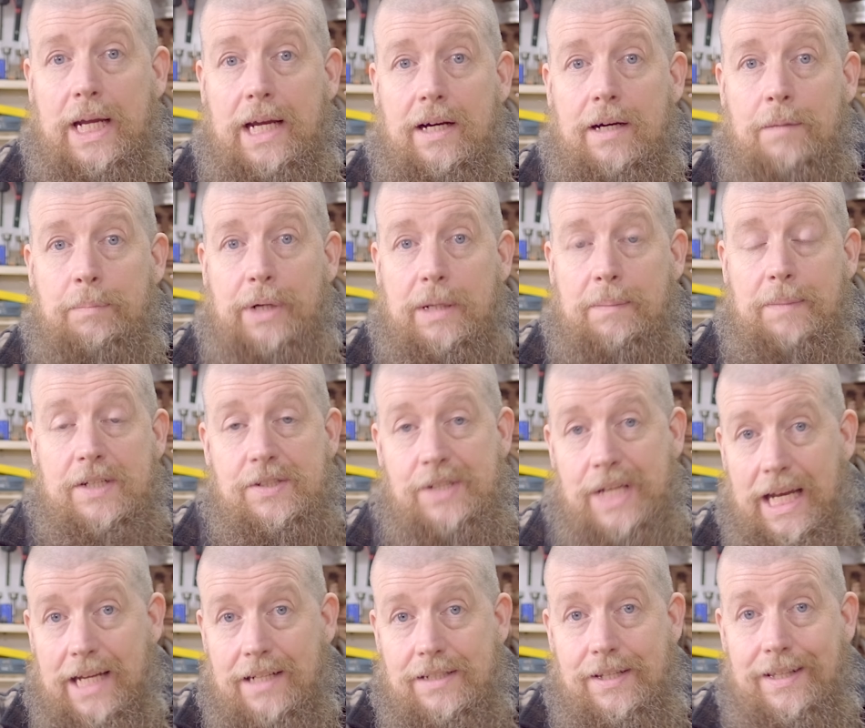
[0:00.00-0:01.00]
are pretty much
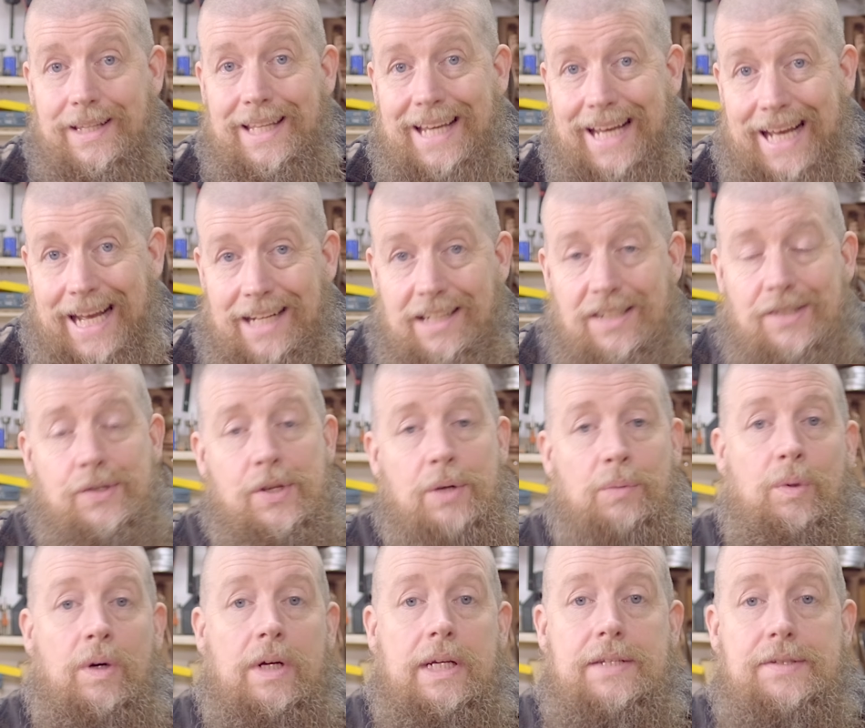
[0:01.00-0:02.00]
getting to the end. So
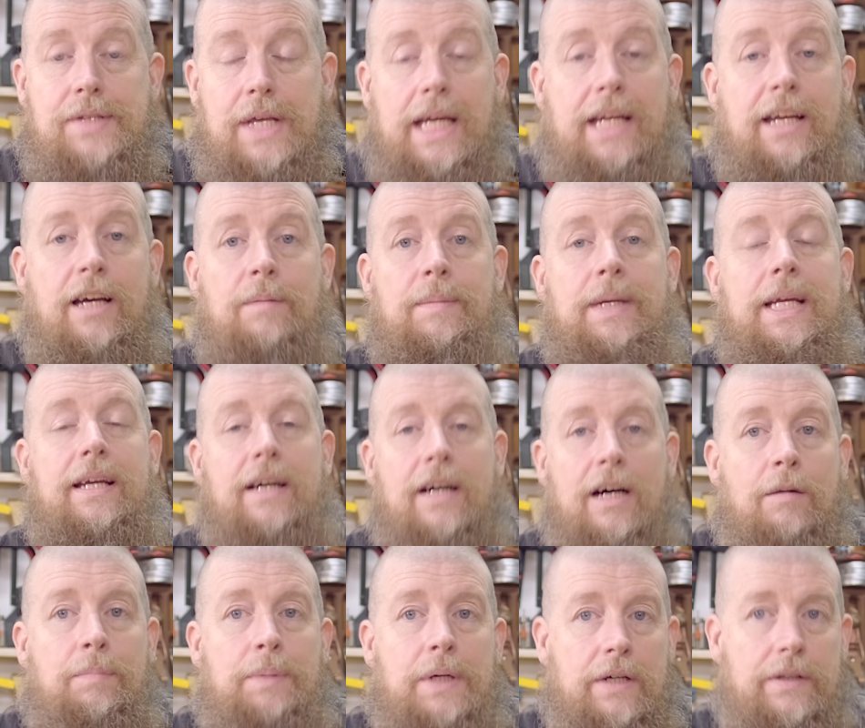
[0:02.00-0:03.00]
what is there coming
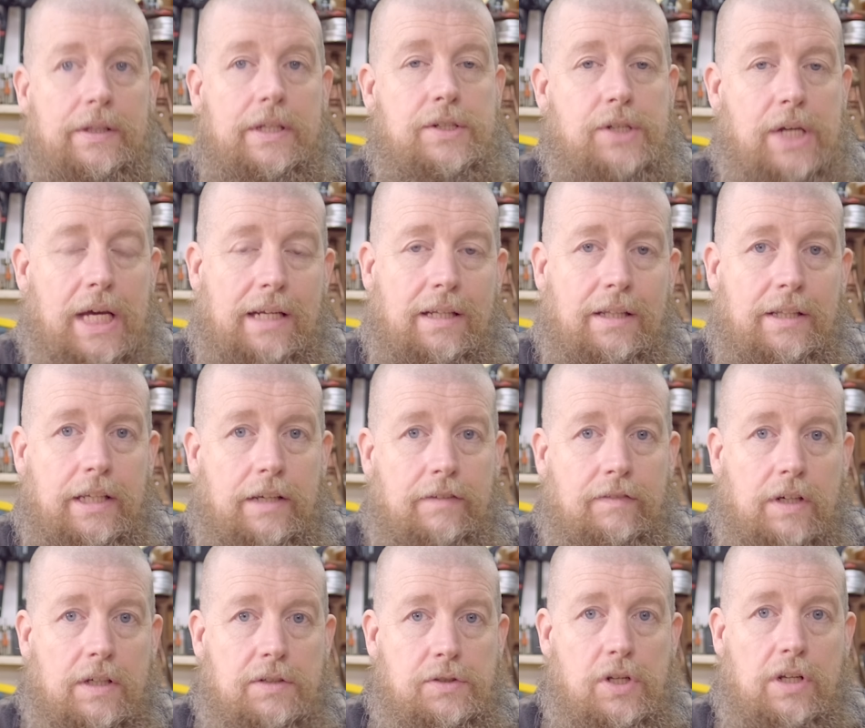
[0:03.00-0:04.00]
up on the channel that you've
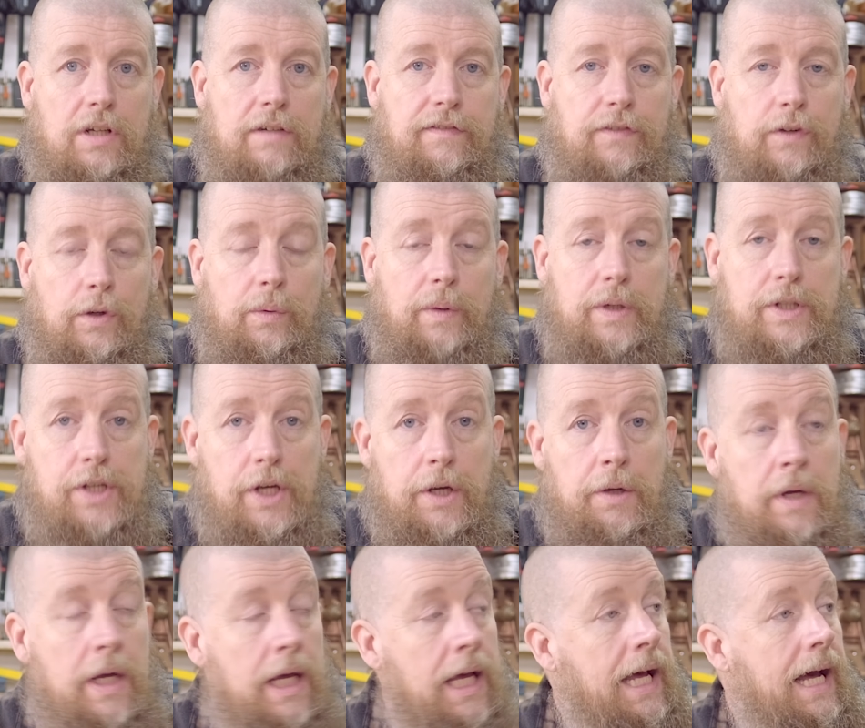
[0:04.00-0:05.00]
got to look forward to?
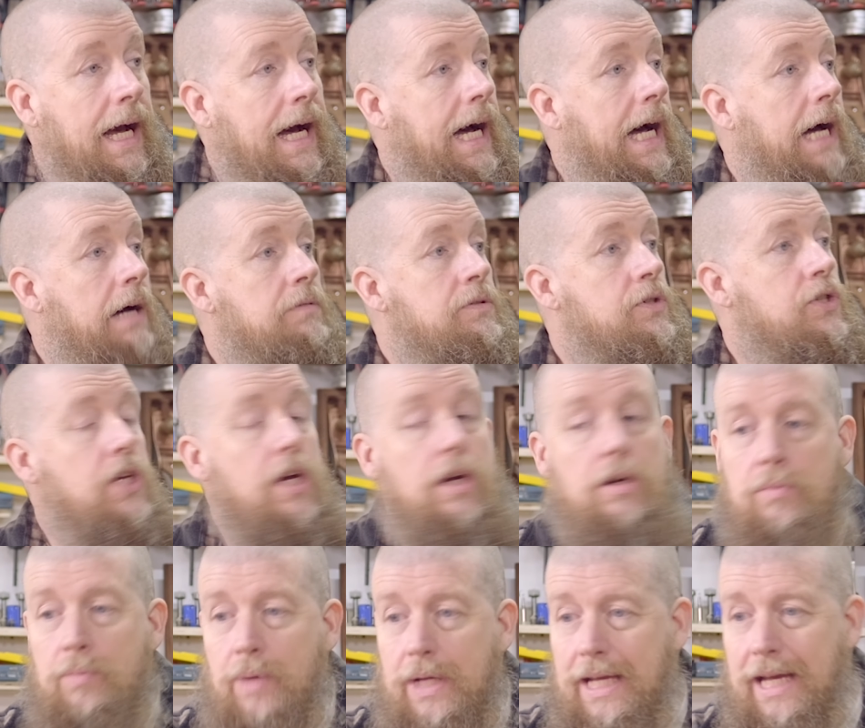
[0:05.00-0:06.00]

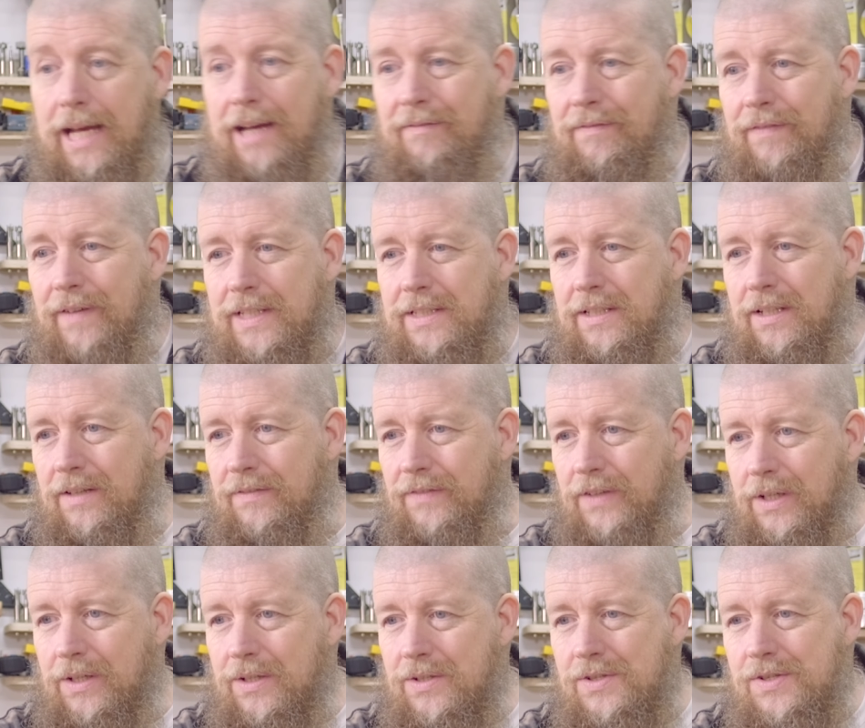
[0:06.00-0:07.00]
So we have, I don't know if
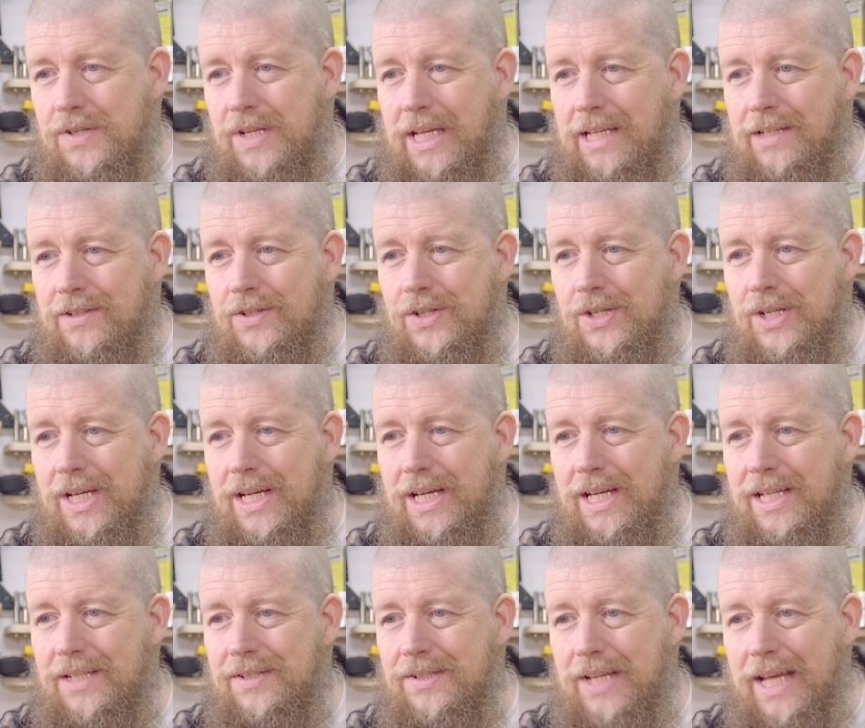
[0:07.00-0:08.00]
you can see
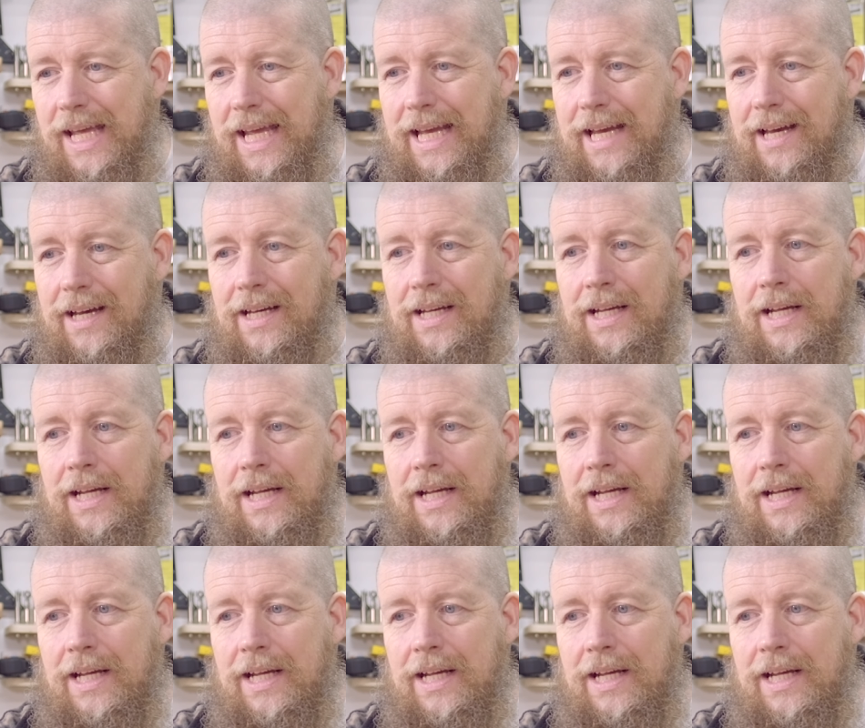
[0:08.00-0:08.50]
just here,